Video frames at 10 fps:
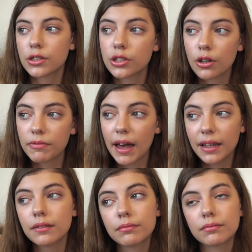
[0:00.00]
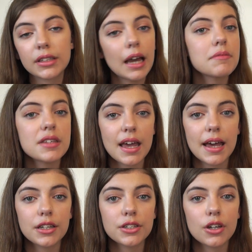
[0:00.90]
So that comes to the
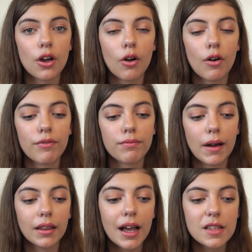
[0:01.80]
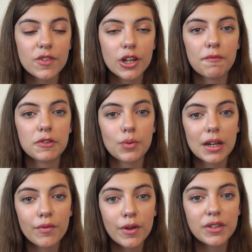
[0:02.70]
end of my last video for
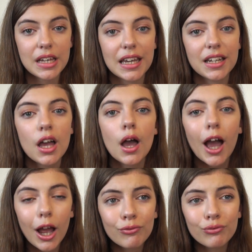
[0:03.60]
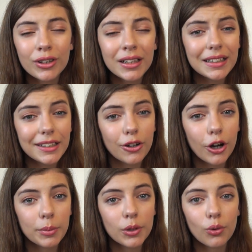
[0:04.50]
2015. I really did
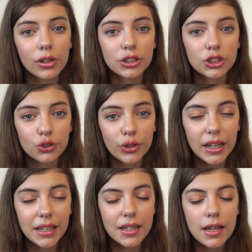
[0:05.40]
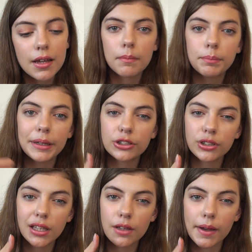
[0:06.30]
hope you all enjoyed. Be
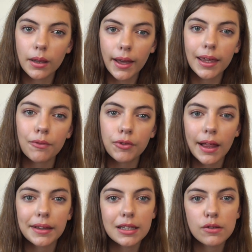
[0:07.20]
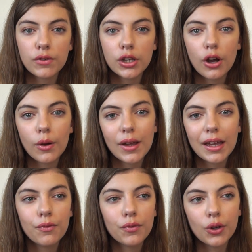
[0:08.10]
sure to give a like if you like this video.
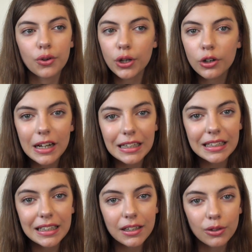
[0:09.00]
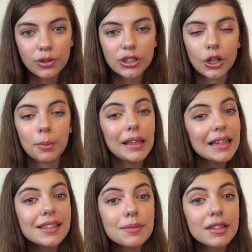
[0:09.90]
If you're new around here, also
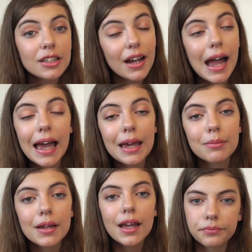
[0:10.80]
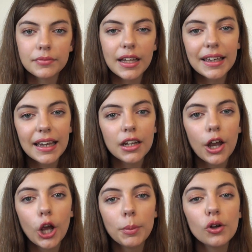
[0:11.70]
please subscribe. Again,
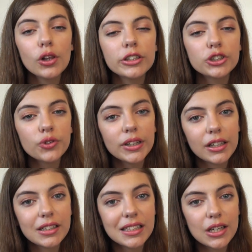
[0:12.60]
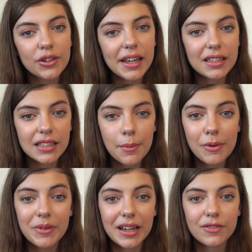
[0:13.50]
I hope you all enjoyed, and I'll see you next
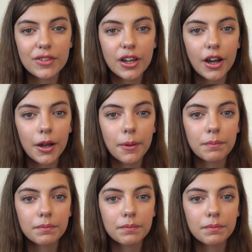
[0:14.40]
time in the next video